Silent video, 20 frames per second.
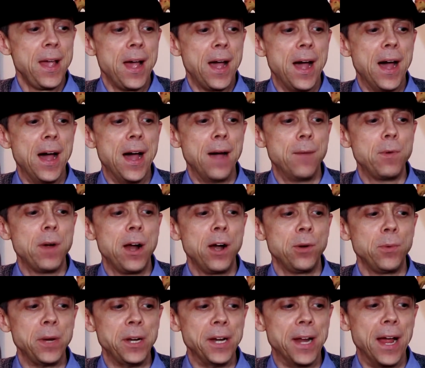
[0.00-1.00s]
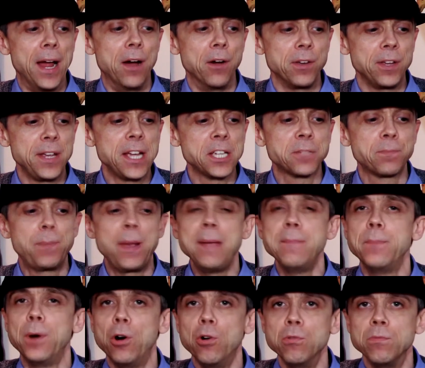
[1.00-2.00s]
Where are we now? Yes,
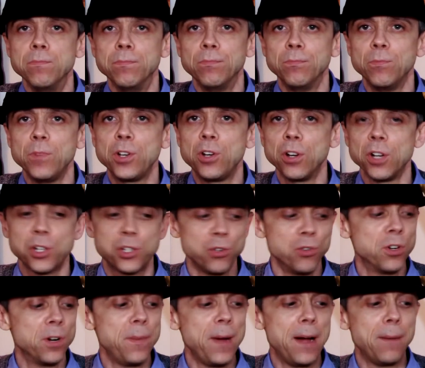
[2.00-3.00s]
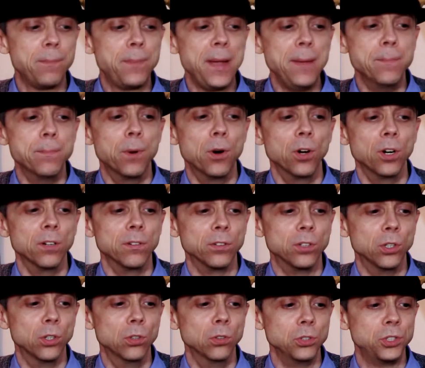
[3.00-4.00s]
pinball. We've got to talk about pinball, of
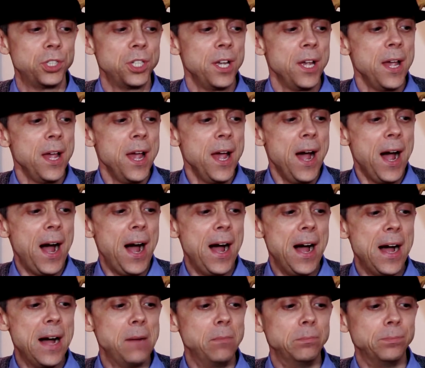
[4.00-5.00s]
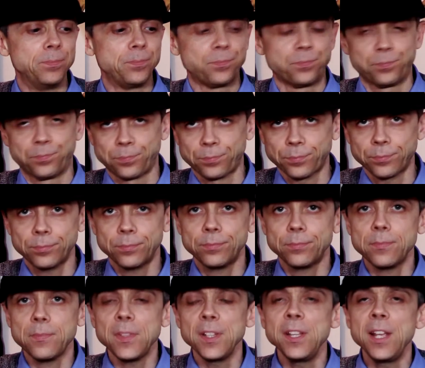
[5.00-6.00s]
course. Now,
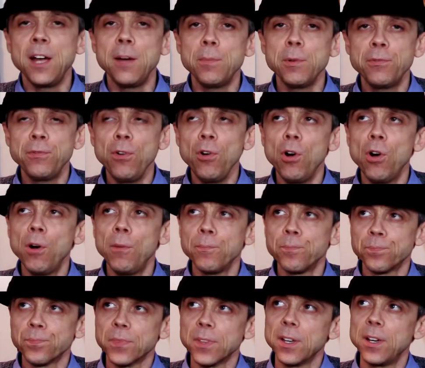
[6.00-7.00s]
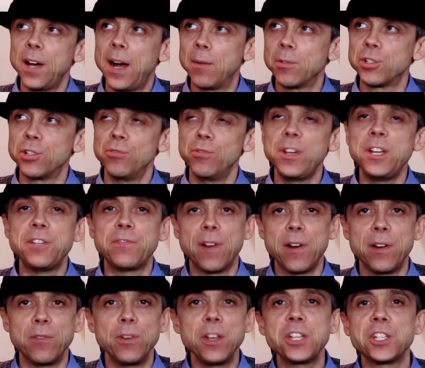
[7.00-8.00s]
before, up to
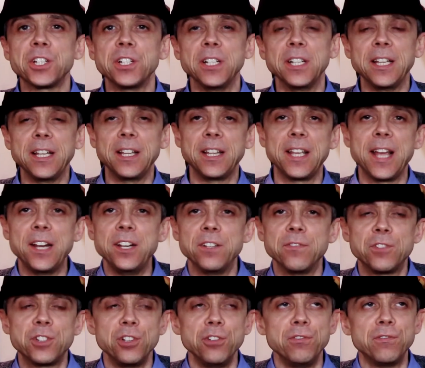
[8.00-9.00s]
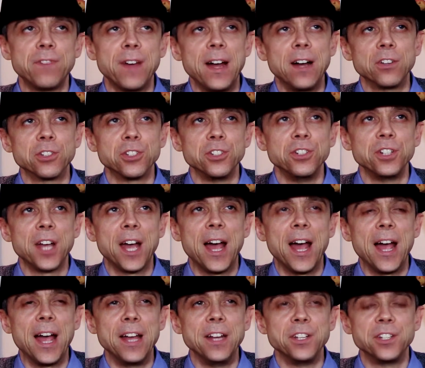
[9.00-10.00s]
very recently, at the end of
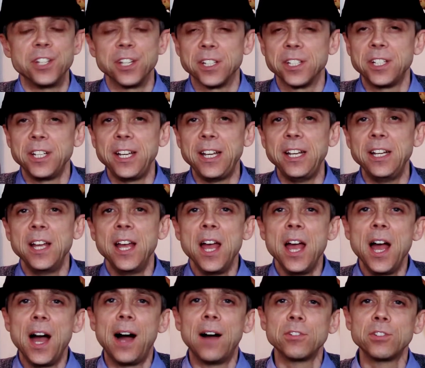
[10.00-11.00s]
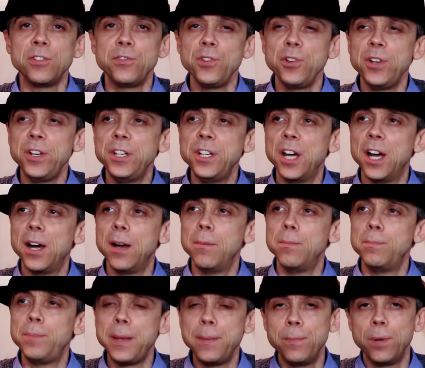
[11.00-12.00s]
2016, I was reviewing
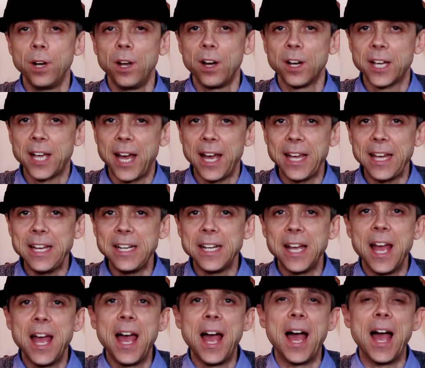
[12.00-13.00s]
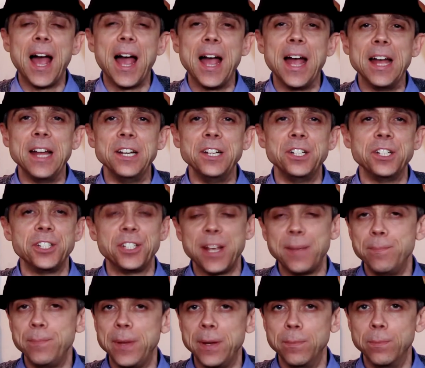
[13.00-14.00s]
Pinball Arcade and
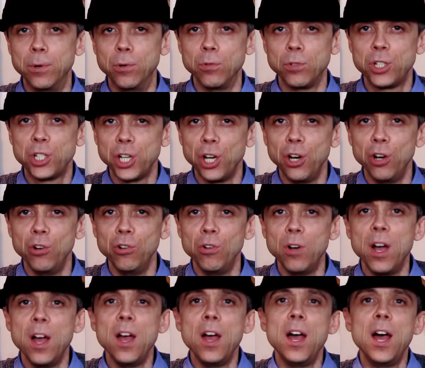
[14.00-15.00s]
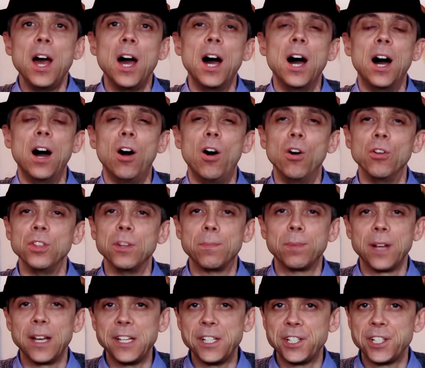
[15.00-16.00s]
Zen Pinball 2 on the
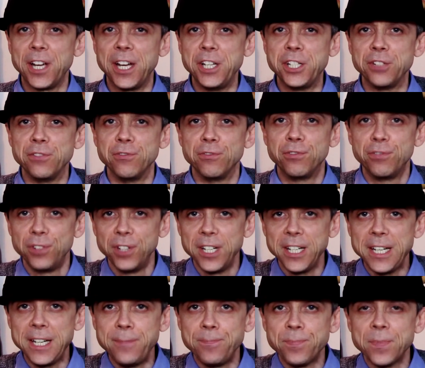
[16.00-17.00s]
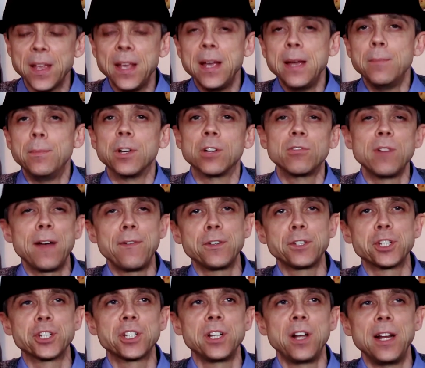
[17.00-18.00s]
PlayStation 3. But
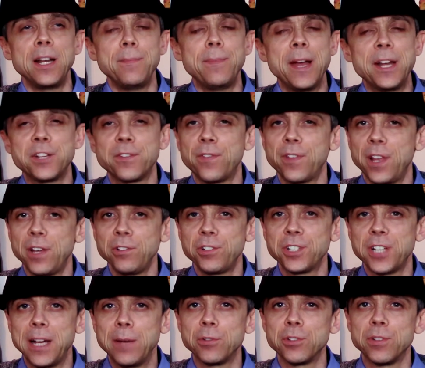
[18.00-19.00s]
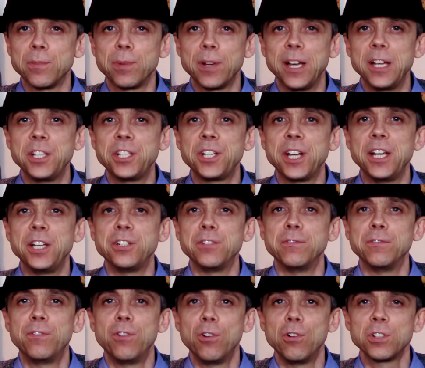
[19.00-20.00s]
graphics are slightly better for those tables on the
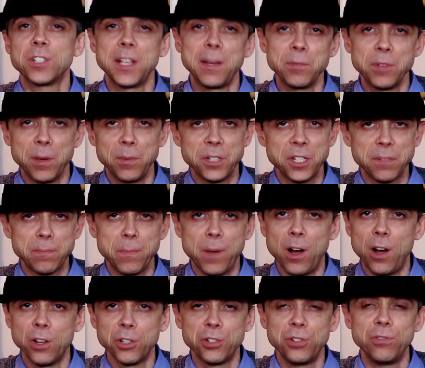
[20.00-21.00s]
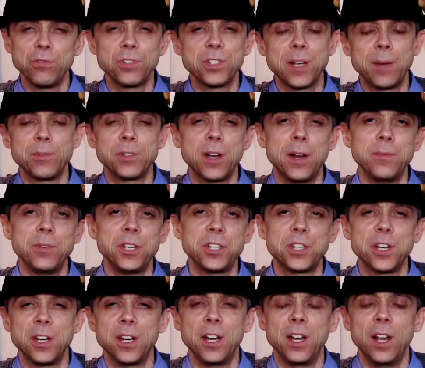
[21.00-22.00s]
PlayStation 4. Sometimes it's marginal, sometimes
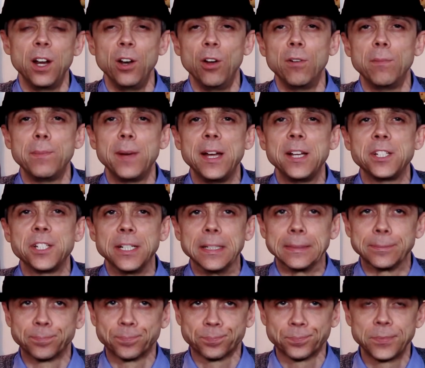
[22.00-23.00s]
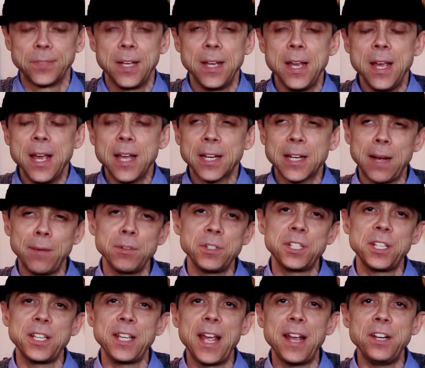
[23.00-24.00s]
it's a lot better. Coming
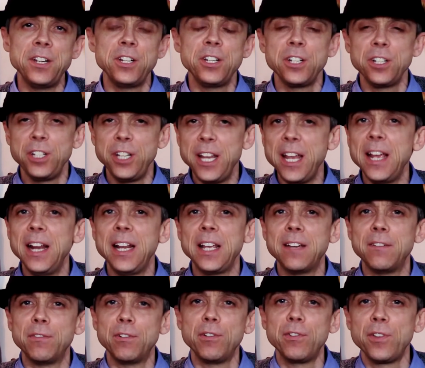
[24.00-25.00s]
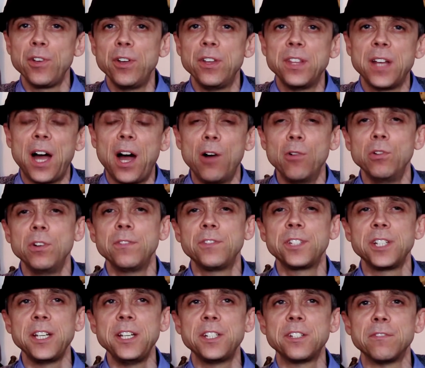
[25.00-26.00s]
to the end nearly of reviewing the whole of
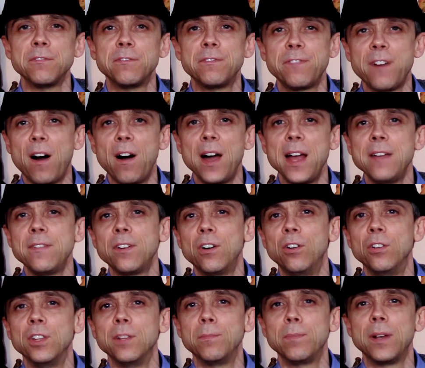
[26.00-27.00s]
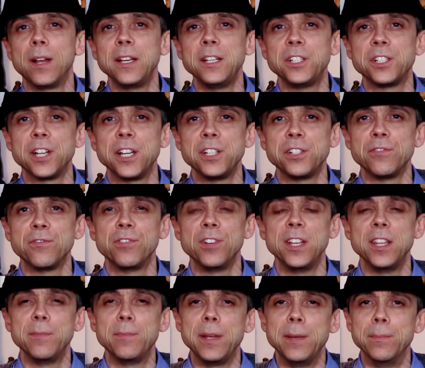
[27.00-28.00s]
Season 5 on the PlayStation
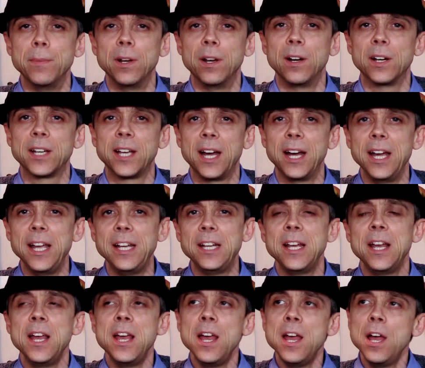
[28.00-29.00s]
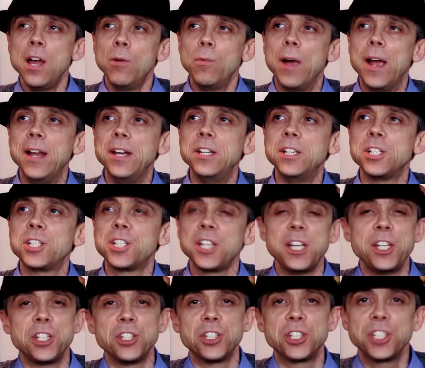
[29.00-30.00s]
3 of the Pinball Arcade. When
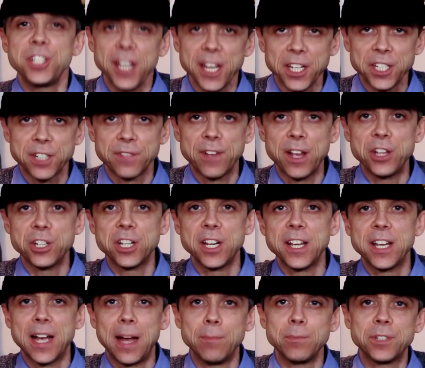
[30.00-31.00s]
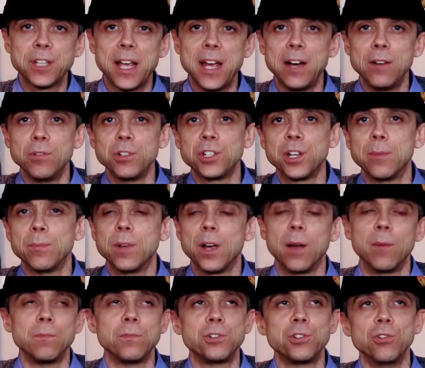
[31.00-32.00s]
Season 6 eventually comes out, which
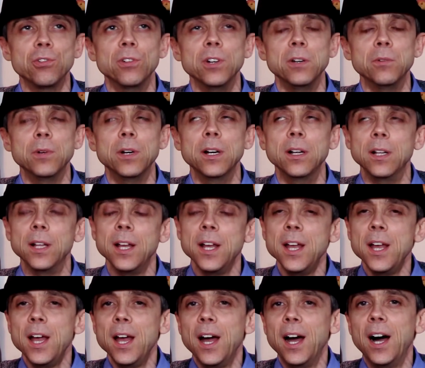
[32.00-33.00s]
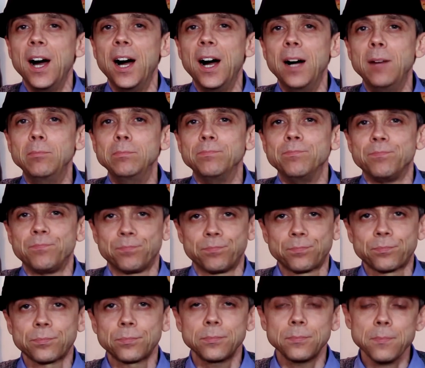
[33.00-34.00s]
I'm sure it will,
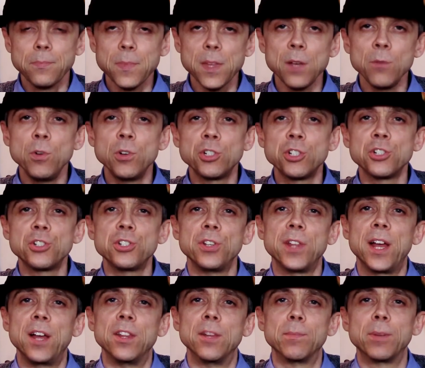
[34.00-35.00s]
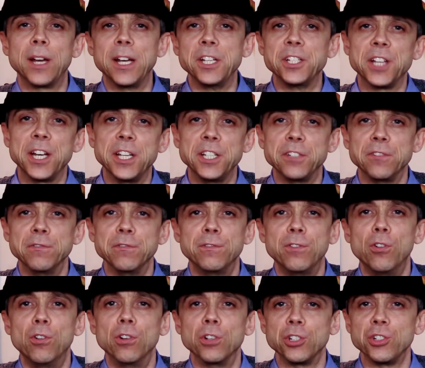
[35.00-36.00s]
we'll just do that on the PlayStation
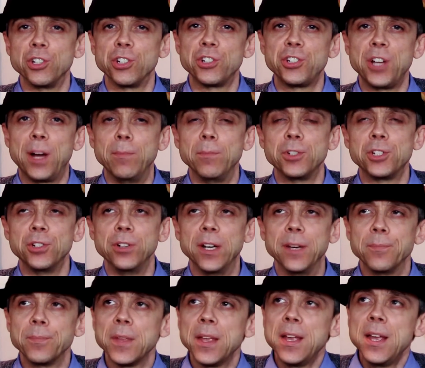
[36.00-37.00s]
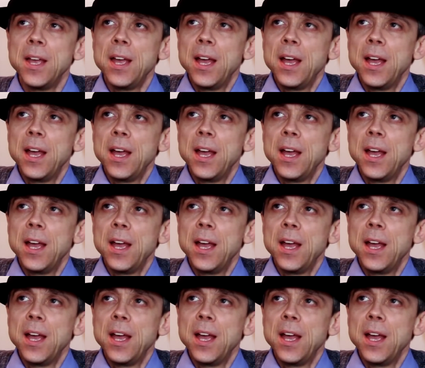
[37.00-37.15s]
4, so just jump to it.